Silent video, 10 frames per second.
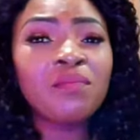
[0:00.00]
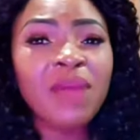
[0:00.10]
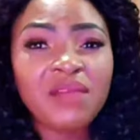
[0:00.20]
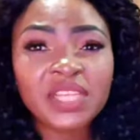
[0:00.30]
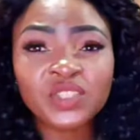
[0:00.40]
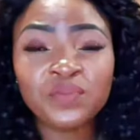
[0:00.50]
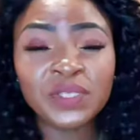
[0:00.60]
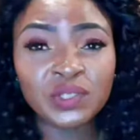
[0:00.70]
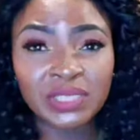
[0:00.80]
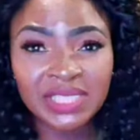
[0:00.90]
marriage to
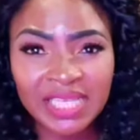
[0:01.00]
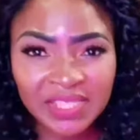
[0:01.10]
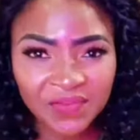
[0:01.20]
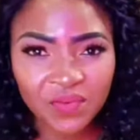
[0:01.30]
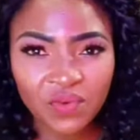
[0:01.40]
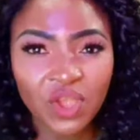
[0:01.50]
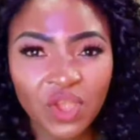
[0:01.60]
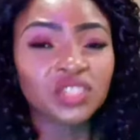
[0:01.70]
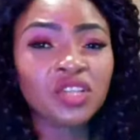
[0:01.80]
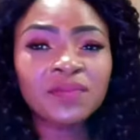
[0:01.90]
be successful.
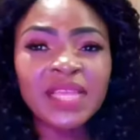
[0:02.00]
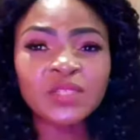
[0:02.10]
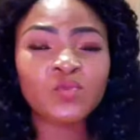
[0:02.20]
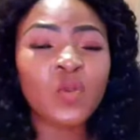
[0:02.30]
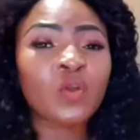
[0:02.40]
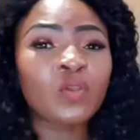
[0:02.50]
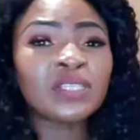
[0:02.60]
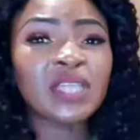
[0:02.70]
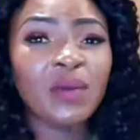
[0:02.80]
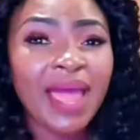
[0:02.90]
Sometimes we go
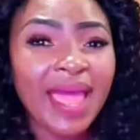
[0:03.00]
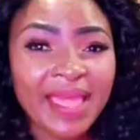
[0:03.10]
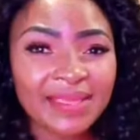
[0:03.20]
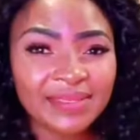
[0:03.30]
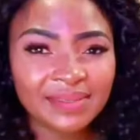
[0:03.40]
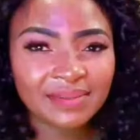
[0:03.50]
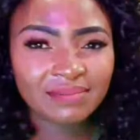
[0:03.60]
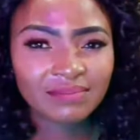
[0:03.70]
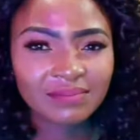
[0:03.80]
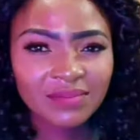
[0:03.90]
close our eyes.
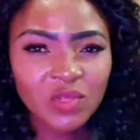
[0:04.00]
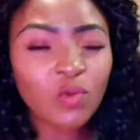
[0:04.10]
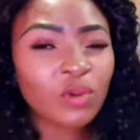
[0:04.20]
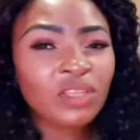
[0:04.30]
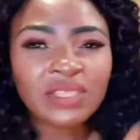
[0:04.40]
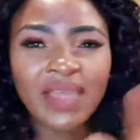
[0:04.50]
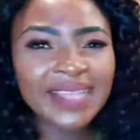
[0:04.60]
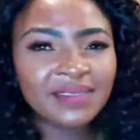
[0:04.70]
We close our eyes